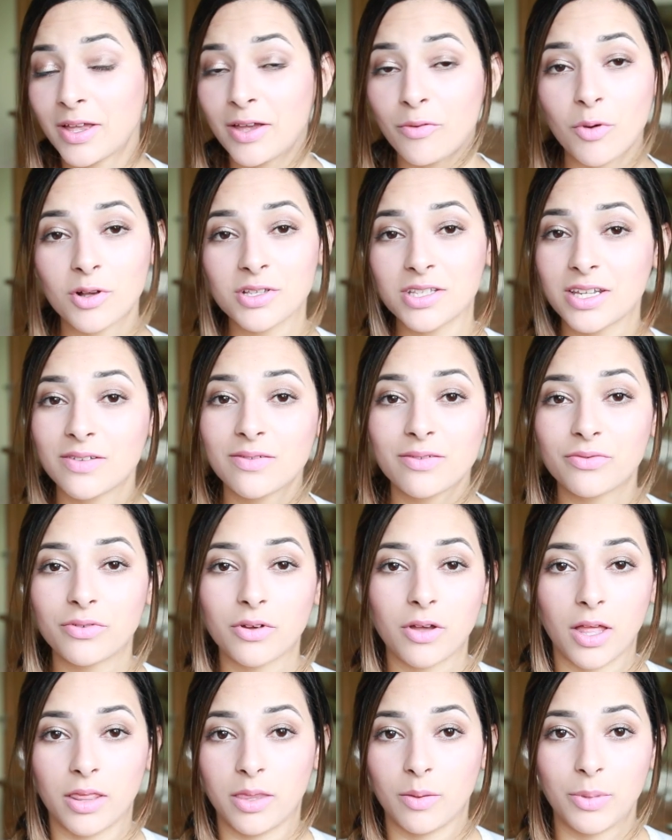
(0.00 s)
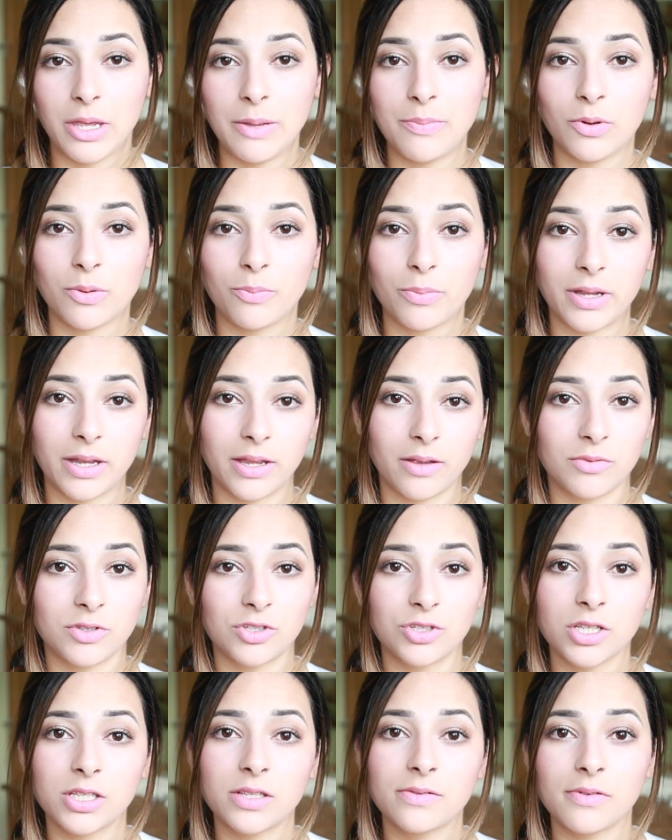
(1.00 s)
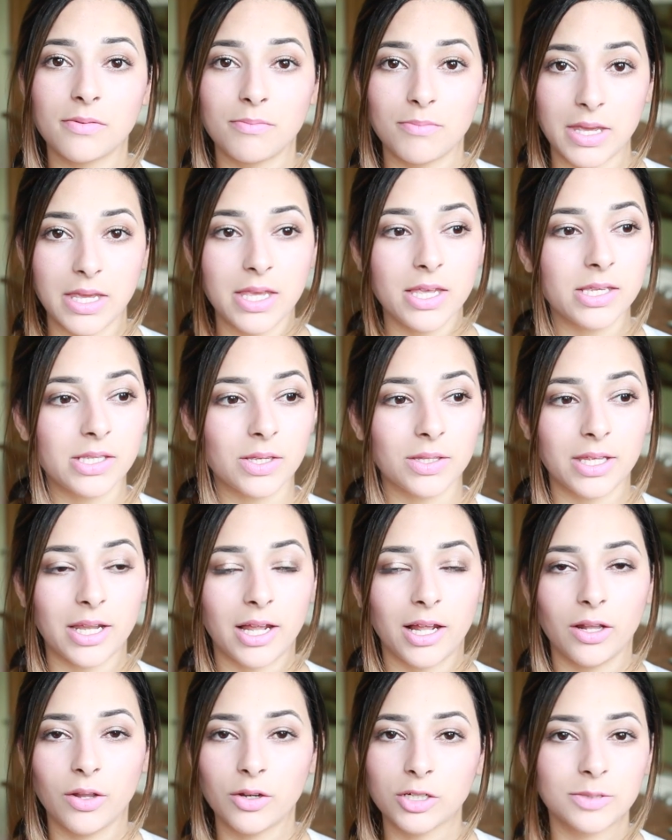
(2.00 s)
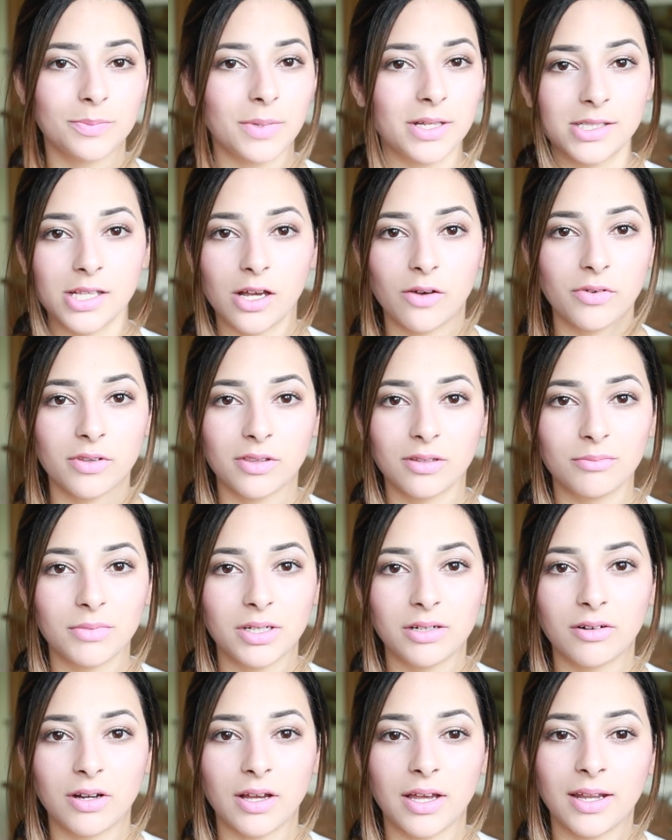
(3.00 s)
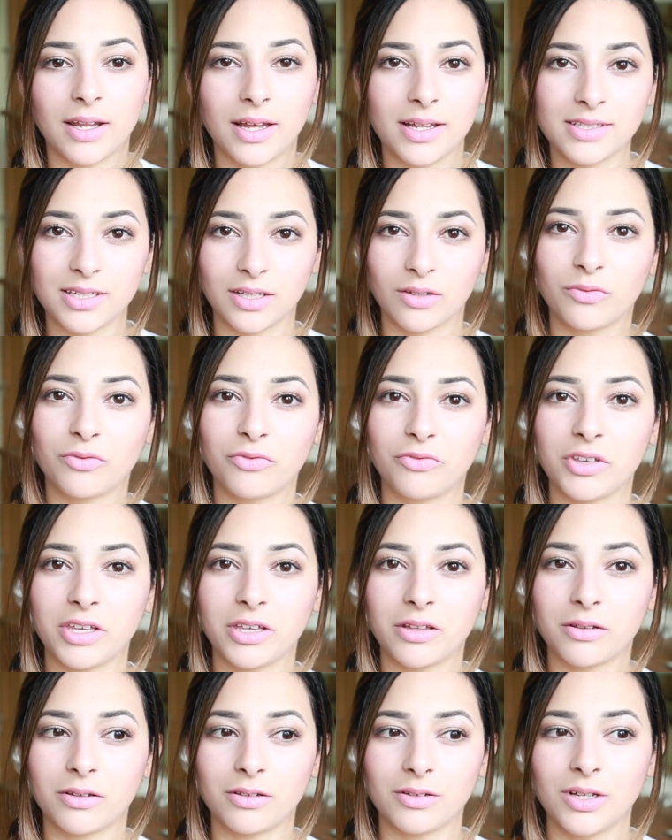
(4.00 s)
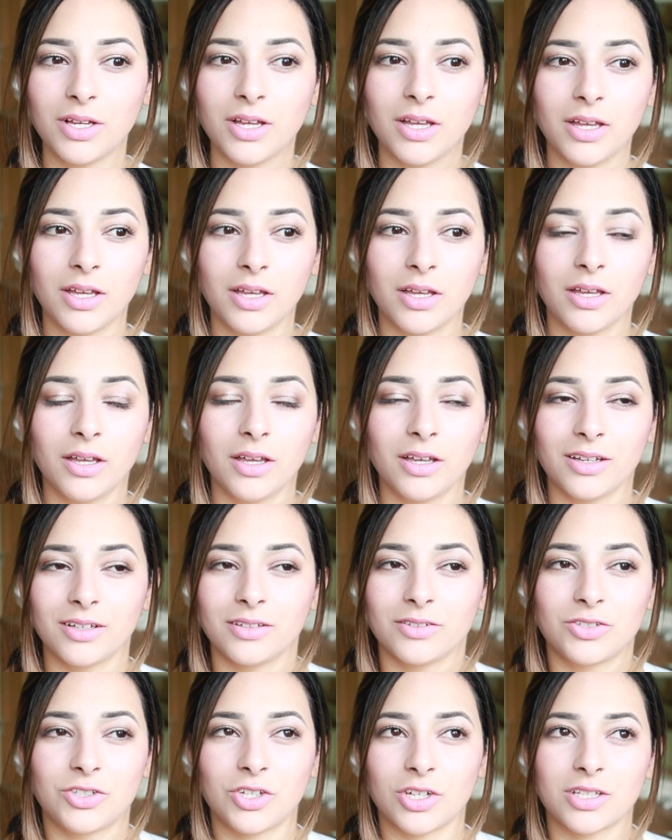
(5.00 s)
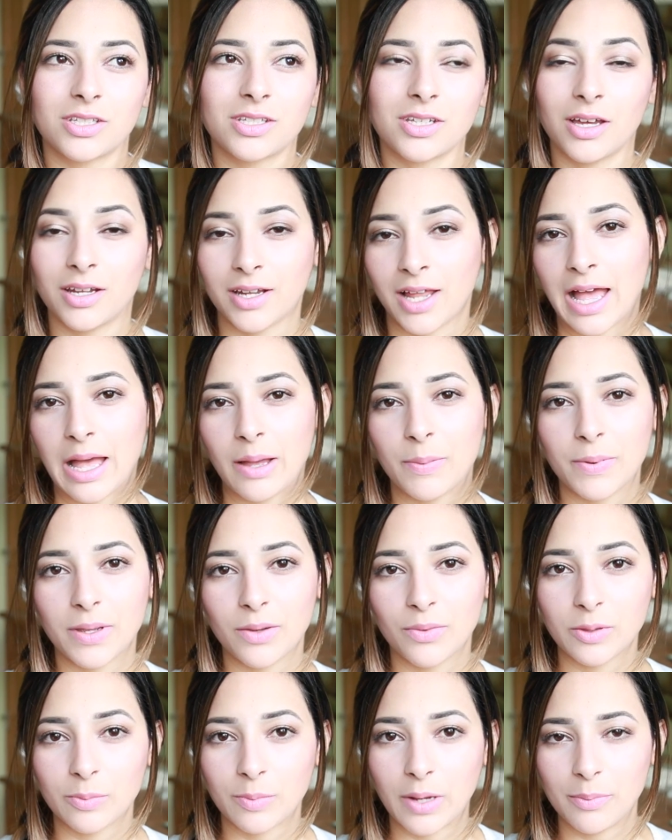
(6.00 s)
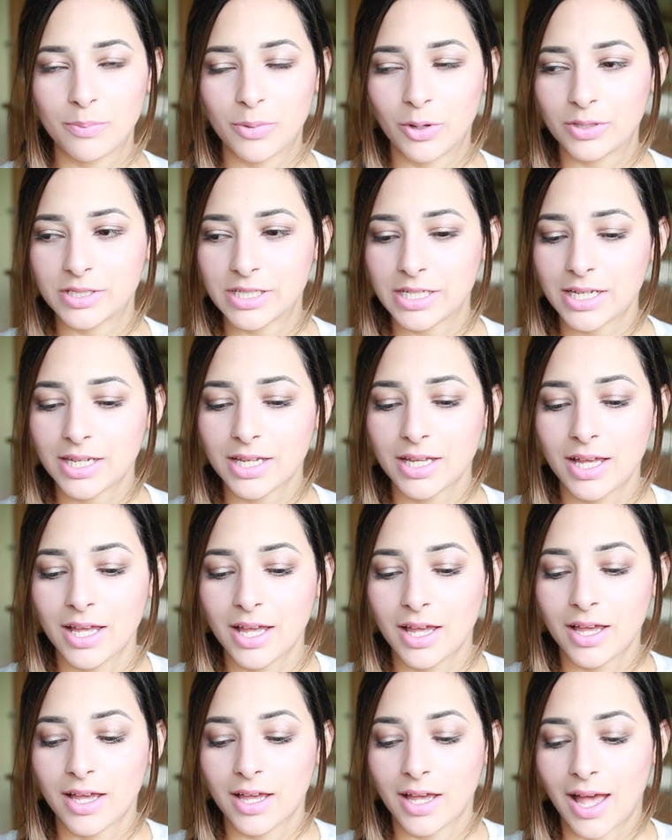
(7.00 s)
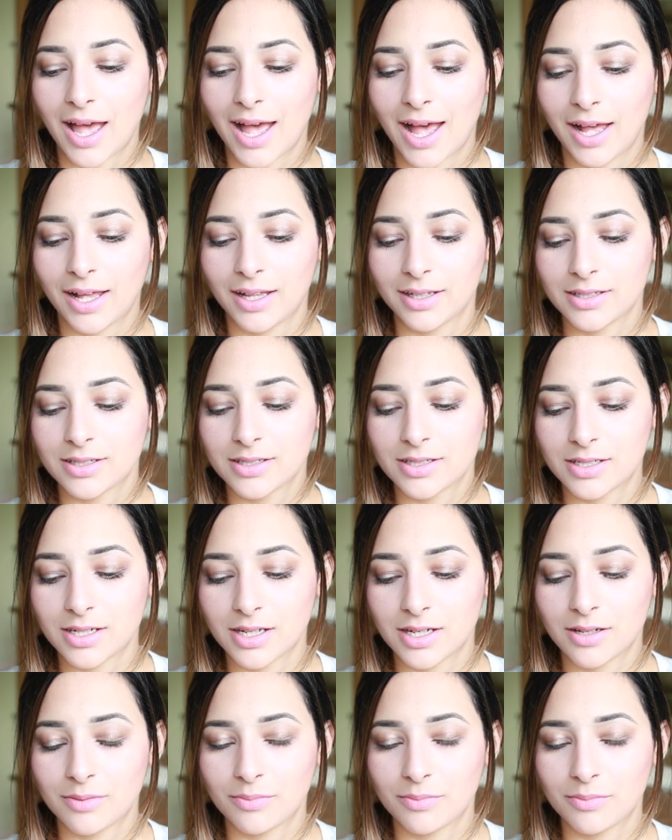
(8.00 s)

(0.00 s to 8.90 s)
it wasn't even for other people, but it was just for me, so that I looked myself in the mirror and I didn't feel just unhappy with my body. And